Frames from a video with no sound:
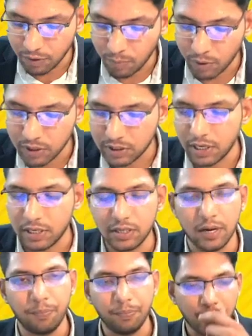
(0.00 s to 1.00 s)
the police
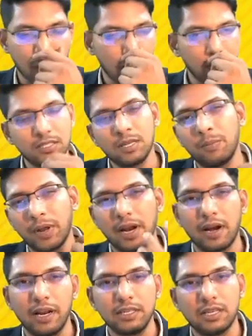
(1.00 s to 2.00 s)
station? Simple
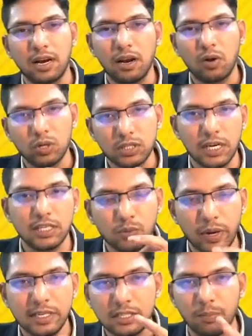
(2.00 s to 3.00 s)
and clean, sir. Question is
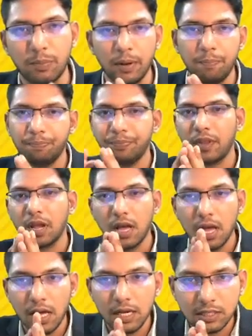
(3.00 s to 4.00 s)
very simple.
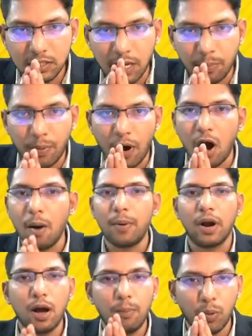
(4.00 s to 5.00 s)
Sir,
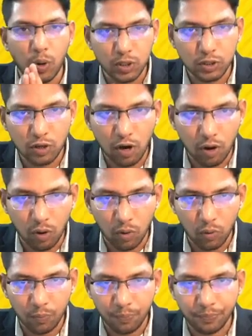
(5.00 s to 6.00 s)
proper ga police
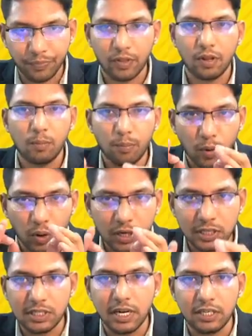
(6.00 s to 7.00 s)
vallu,
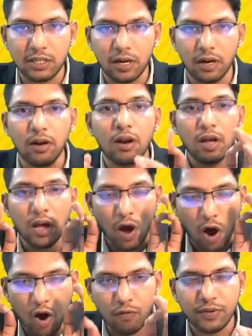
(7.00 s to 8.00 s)
police station
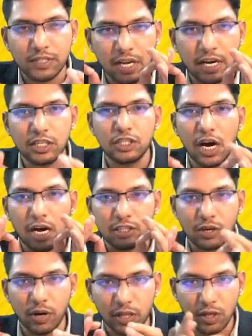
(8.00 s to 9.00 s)
officer in charge
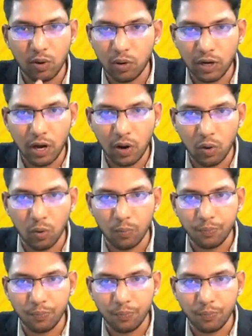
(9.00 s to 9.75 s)
evaraithe untaro,